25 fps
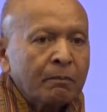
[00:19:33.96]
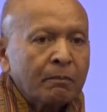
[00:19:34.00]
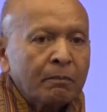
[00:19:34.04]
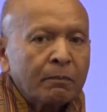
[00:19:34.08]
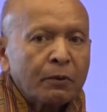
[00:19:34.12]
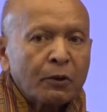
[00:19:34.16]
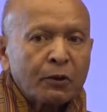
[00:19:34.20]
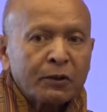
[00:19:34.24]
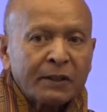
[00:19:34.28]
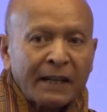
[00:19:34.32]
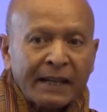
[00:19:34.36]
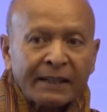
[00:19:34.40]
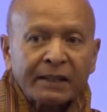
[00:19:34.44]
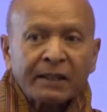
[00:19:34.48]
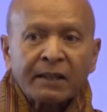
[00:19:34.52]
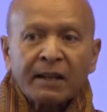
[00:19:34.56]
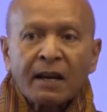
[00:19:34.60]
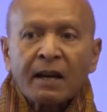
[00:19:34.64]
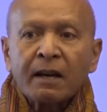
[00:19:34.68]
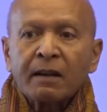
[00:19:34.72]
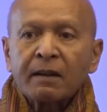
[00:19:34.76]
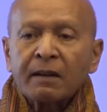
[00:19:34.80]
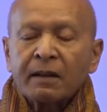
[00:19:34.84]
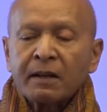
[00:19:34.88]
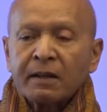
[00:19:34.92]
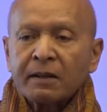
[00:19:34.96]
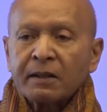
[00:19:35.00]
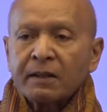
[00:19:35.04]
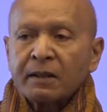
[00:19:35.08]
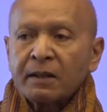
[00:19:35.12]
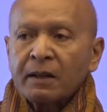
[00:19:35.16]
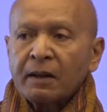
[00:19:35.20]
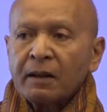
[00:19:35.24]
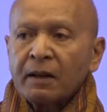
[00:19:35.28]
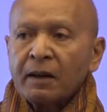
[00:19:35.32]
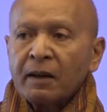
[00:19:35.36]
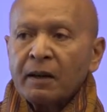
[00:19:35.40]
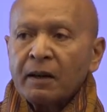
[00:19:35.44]
Protected areas
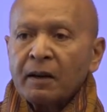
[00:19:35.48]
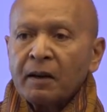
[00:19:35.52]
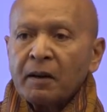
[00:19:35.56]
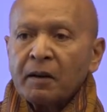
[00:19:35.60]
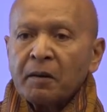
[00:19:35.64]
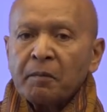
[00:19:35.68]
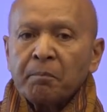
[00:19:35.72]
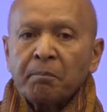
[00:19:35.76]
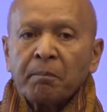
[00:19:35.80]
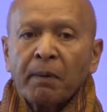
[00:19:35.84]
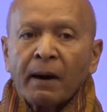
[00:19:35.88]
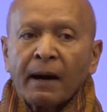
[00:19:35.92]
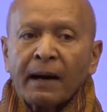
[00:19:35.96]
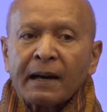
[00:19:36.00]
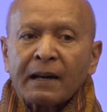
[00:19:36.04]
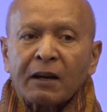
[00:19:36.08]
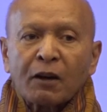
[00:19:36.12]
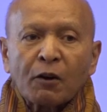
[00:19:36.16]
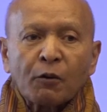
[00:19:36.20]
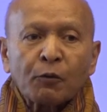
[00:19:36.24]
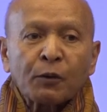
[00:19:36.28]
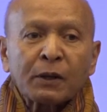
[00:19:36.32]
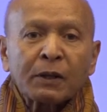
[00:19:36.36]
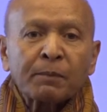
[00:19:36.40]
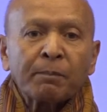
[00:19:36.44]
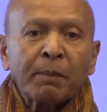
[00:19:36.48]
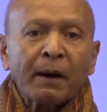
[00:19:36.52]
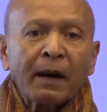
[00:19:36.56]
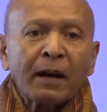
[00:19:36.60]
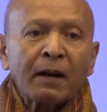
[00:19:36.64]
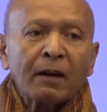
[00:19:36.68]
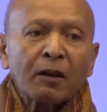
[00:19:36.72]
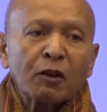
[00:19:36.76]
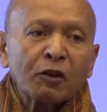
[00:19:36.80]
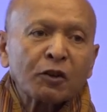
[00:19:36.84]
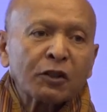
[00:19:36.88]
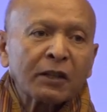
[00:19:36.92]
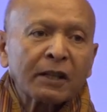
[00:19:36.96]
with
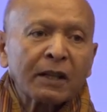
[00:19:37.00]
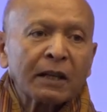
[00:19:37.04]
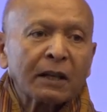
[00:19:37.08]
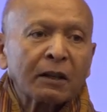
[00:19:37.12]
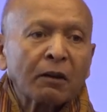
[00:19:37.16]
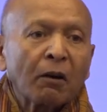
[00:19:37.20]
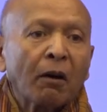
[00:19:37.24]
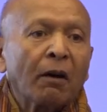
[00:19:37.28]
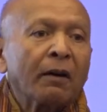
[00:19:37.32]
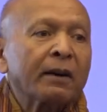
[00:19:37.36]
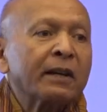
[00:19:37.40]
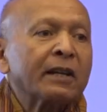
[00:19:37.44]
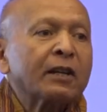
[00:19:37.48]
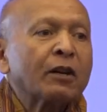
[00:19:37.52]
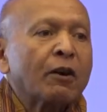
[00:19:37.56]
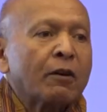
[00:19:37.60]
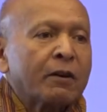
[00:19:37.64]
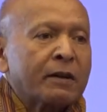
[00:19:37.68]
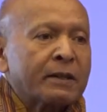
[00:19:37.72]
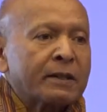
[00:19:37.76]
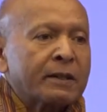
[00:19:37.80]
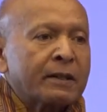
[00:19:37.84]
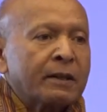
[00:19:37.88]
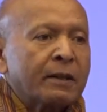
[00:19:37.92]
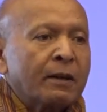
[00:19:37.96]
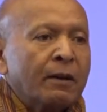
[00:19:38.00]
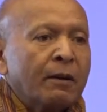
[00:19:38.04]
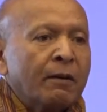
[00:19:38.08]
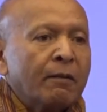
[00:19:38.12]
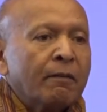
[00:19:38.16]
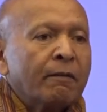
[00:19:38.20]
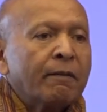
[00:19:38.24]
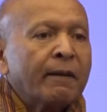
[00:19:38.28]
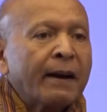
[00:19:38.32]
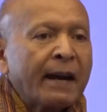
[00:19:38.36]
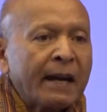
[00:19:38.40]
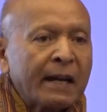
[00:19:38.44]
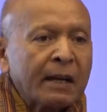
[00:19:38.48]
biological corridors
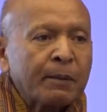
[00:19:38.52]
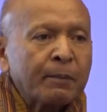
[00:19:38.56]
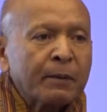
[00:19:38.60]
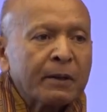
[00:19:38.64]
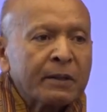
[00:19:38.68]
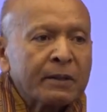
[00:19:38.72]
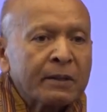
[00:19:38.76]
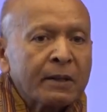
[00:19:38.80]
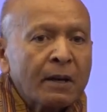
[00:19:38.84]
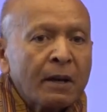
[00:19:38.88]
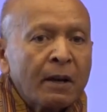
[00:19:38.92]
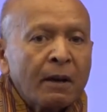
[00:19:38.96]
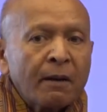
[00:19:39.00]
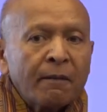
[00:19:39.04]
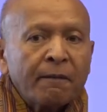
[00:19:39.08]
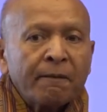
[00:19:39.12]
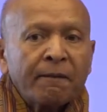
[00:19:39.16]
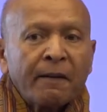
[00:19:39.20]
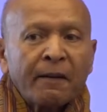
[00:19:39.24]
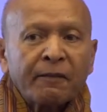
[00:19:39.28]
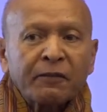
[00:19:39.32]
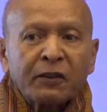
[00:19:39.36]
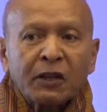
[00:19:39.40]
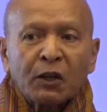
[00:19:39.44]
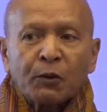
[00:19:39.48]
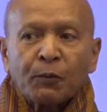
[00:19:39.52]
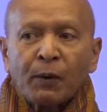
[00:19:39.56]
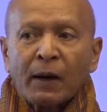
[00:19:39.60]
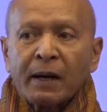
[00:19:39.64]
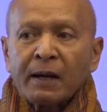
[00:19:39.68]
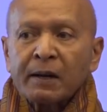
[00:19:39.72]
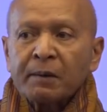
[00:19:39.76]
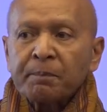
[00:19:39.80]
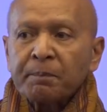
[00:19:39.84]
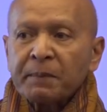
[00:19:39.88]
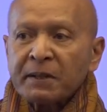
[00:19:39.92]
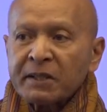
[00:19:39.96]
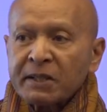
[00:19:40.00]
for animals.
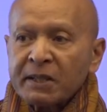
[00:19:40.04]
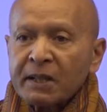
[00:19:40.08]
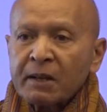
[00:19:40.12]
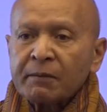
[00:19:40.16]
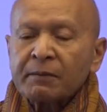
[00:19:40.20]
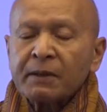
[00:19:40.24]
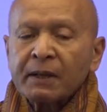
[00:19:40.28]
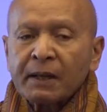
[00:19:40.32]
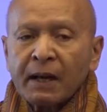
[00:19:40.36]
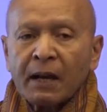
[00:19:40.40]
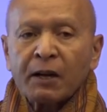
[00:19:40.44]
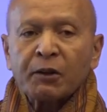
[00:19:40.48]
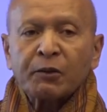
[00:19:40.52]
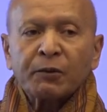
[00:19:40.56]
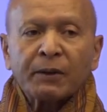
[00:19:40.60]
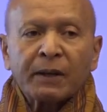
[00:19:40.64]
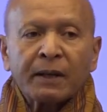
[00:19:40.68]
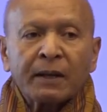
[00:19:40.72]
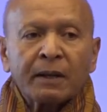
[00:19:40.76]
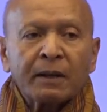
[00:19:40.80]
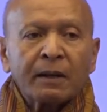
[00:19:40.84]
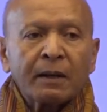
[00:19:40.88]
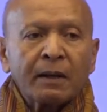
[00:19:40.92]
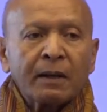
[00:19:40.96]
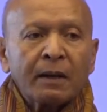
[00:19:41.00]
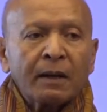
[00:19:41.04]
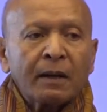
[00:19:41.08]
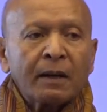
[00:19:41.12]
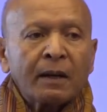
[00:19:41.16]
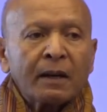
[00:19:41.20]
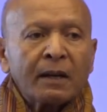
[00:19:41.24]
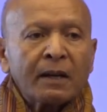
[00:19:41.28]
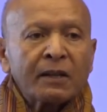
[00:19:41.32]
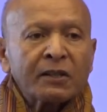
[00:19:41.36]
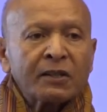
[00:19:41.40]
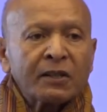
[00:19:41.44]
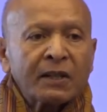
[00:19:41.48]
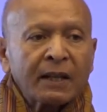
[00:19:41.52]
51% of the country
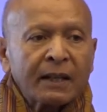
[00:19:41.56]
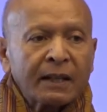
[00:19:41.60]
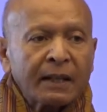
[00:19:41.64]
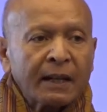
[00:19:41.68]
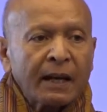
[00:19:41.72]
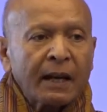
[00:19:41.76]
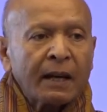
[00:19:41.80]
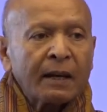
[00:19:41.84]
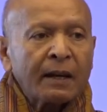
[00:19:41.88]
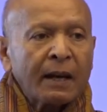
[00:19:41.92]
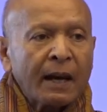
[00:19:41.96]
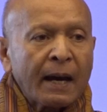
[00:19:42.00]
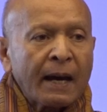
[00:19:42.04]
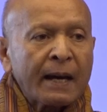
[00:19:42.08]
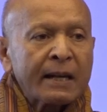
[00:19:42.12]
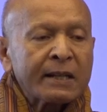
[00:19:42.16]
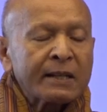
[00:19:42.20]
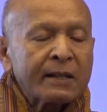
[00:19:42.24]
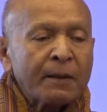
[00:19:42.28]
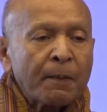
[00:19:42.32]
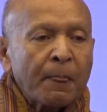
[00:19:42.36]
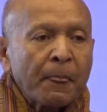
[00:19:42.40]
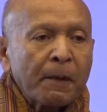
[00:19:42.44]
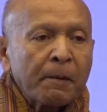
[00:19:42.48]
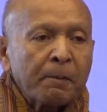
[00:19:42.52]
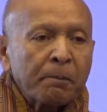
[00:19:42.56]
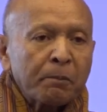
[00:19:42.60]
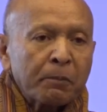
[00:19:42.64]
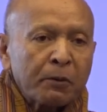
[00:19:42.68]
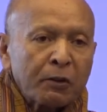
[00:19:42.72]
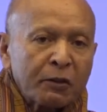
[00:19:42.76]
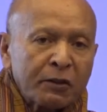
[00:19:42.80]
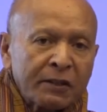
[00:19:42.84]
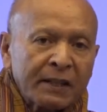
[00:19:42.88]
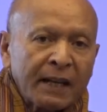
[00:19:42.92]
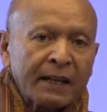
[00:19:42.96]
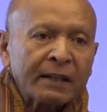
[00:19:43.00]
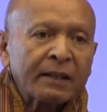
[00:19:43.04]
is declared as
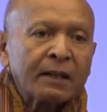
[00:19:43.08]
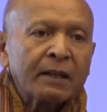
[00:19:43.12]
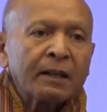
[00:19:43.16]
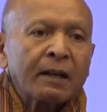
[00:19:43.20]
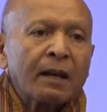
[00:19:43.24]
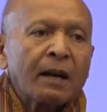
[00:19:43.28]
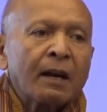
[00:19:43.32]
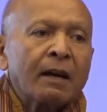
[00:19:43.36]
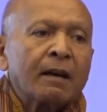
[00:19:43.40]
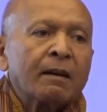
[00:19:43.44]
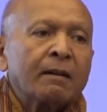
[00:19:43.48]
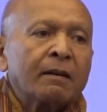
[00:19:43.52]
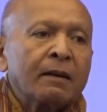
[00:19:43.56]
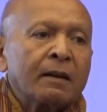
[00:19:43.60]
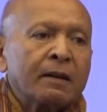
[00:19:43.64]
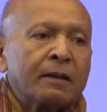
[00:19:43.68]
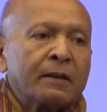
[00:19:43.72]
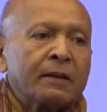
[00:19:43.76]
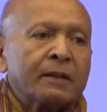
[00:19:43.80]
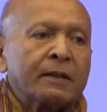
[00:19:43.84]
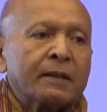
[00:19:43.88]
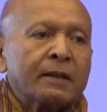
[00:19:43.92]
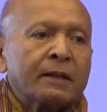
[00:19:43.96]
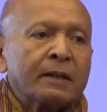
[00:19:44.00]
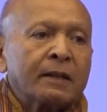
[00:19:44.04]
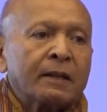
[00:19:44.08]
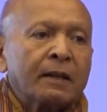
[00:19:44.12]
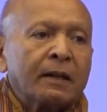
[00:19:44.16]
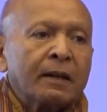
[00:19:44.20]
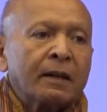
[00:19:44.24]
protected areas.